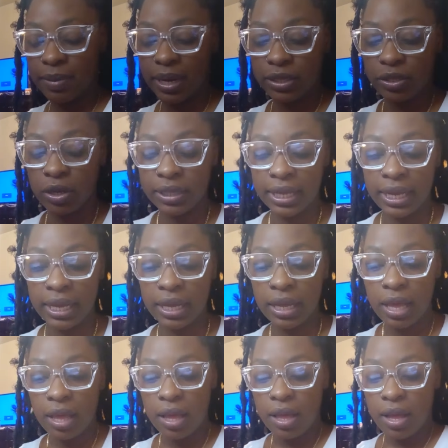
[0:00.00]
Somebody thought they
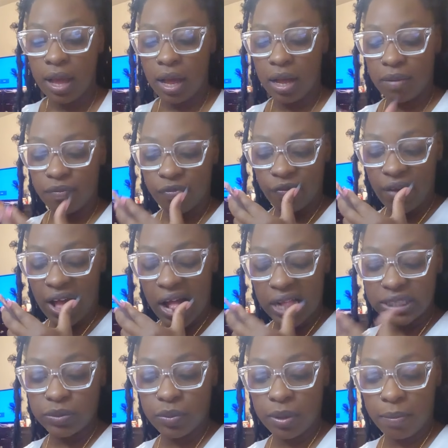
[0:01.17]
um, found
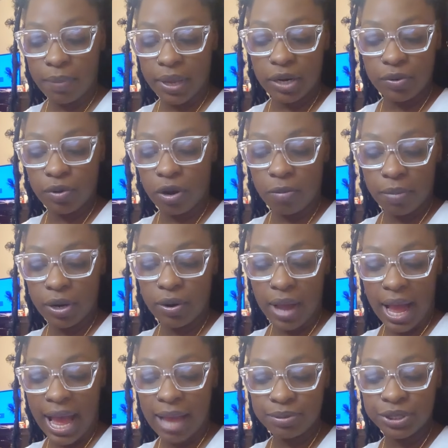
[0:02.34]
someone better or a better
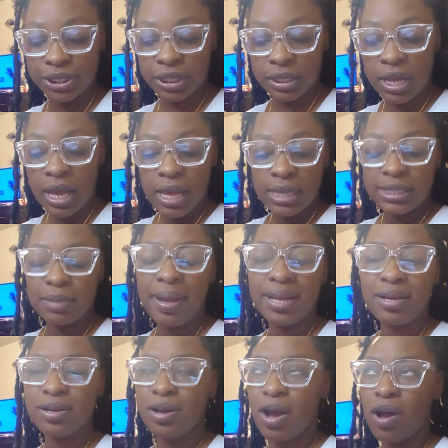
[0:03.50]
option. Somebody
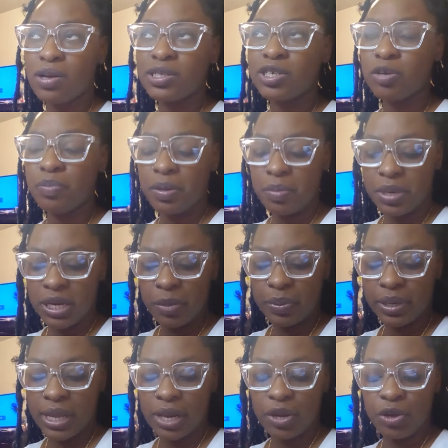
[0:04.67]
could have also been
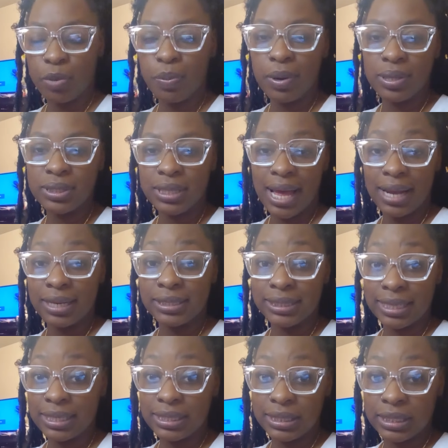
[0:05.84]
manipulating your person out of
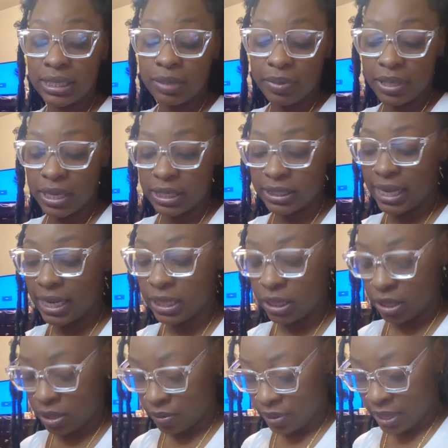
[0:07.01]
jealousy because they
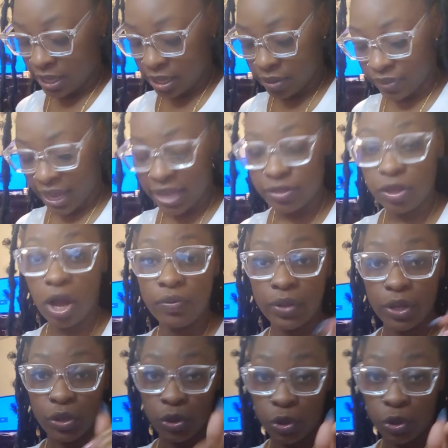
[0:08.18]
did they thought that